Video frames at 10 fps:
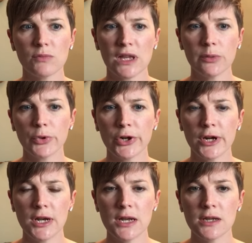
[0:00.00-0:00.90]

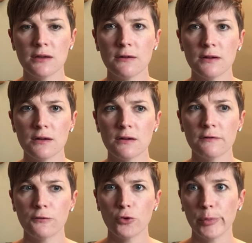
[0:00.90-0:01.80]
Milburn
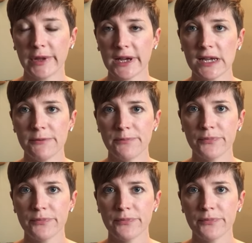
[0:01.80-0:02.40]
4-ply,